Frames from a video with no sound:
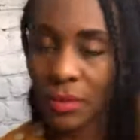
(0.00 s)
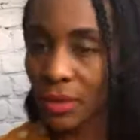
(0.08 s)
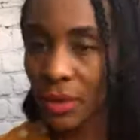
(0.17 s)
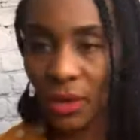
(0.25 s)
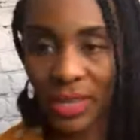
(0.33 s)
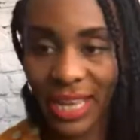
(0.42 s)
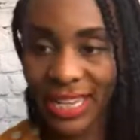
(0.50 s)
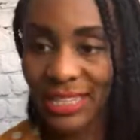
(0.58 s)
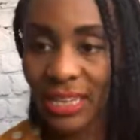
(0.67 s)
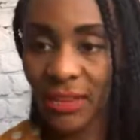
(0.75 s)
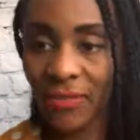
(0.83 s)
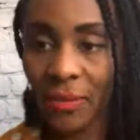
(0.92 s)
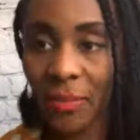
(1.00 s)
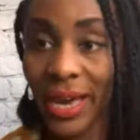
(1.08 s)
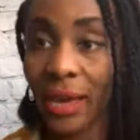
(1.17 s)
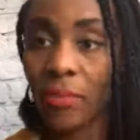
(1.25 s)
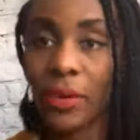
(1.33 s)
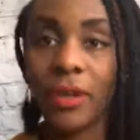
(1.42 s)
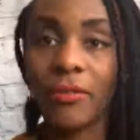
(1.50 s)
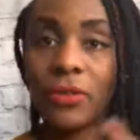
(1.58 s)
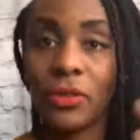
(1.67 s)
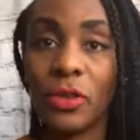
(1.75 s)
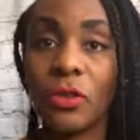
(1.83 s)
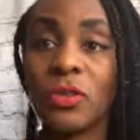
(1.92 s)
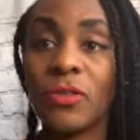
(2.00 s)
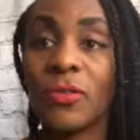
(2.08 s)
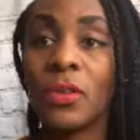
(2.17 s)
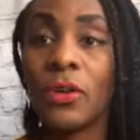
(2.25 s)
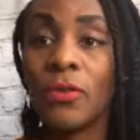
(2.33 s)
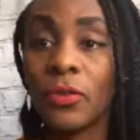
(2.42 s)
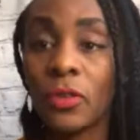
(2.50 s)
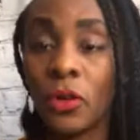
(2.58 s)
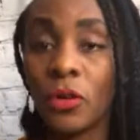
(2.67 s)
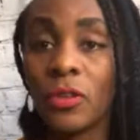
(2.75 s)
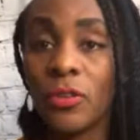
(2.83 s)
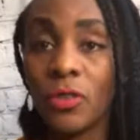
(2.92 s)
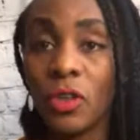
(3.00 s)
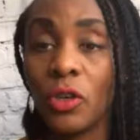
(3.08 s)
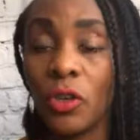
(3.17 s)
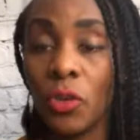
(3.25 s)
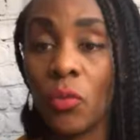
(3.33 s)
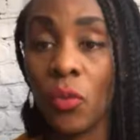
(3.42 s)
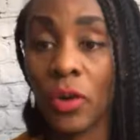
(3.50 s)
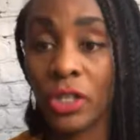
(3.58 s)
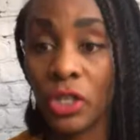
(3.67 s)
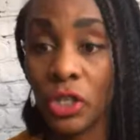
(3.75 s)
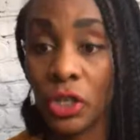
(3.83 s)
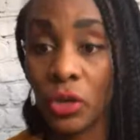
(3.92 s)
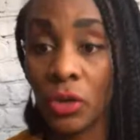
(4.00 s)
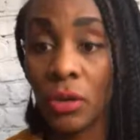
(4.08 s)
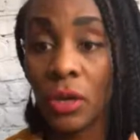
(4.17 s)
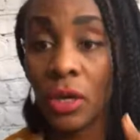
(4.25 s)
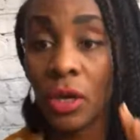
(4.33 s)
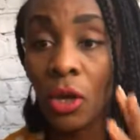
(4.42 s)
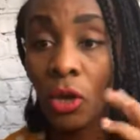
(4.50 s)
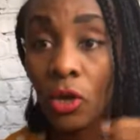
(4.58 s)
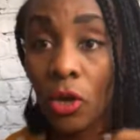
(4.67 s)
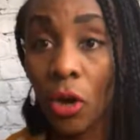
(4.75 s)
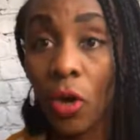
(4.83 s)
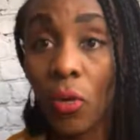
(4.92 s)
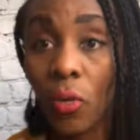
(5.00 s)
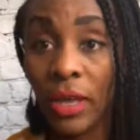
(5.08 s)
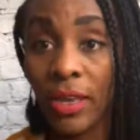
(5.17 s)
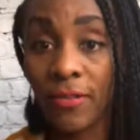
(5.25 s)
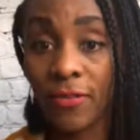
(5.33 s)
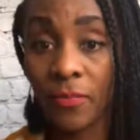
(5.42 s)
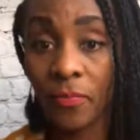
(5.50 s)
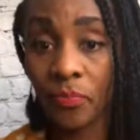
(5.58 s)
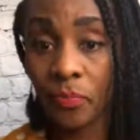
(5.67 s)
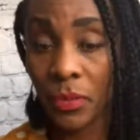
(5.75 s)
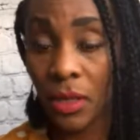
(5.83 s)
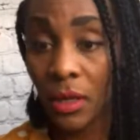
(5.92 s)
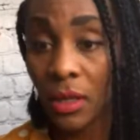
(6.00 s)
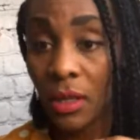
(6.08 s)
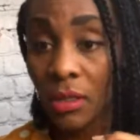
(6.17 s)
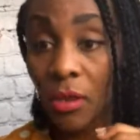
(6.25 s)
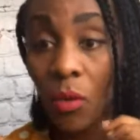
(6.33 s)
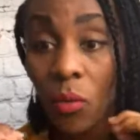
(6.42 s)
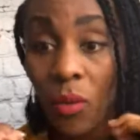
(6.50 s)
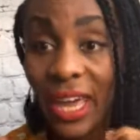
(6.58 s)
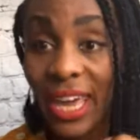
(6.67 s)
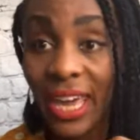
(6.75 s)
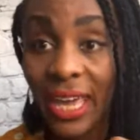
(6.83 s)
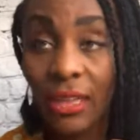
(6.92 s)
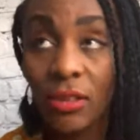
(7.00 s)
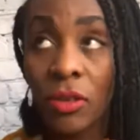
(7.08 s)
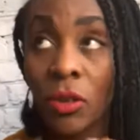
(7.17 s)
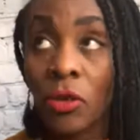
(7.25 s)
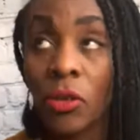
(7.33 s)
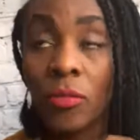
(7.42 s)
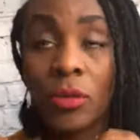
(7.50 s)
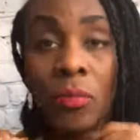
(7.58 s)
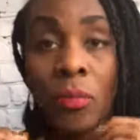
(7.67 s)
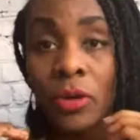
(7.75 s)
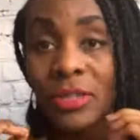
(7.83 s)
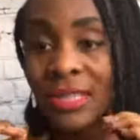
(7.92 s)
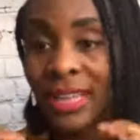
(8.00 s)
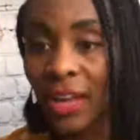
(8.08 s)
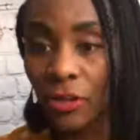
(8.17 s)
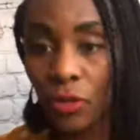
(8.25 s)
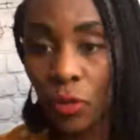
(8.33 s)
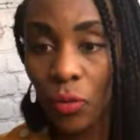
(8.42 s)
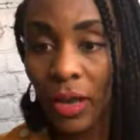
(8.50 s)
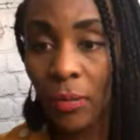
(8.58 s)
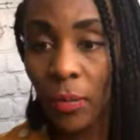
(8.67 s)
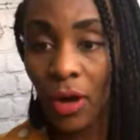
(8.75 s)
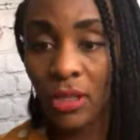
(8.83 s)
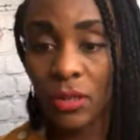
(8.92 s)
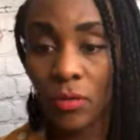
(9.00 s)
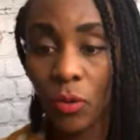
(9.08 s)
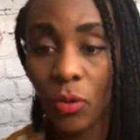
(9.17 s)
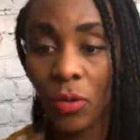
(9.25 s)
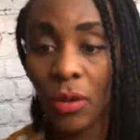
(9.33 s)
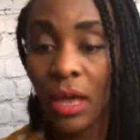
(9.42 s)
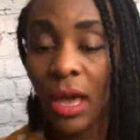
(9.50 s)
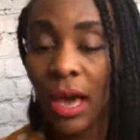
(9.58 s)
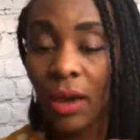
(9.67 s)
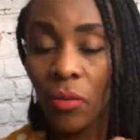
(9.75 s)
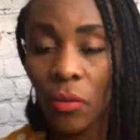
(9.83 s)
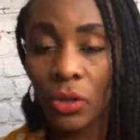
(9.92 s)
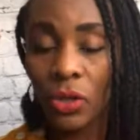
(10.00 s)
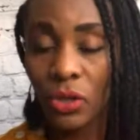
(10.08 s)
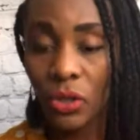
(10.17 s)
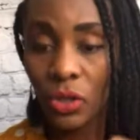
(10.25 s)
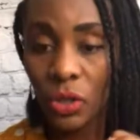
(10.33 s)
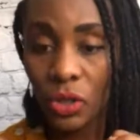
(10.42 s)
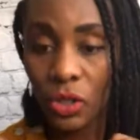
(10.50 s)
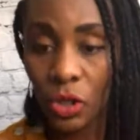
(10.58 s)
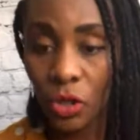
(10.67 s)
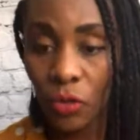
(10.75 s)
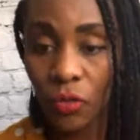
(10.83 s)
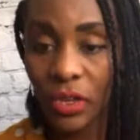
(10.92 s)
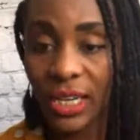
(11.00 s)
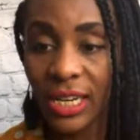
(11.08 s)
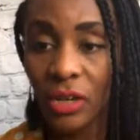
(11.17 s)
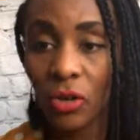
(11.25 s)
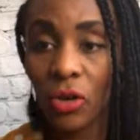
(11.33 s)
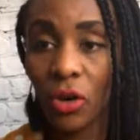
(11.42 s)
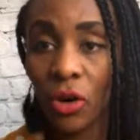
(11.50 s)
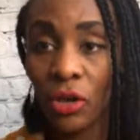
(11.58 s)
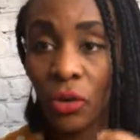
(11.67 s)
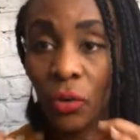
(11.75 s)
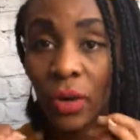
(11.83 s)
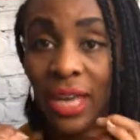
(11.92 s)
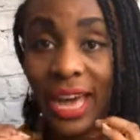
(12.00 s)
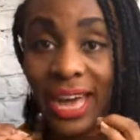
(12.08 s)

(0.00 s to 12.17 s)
Not that it's anything bad, but for those of you who want to go with the way, the most natural way possible, I want you to really look on your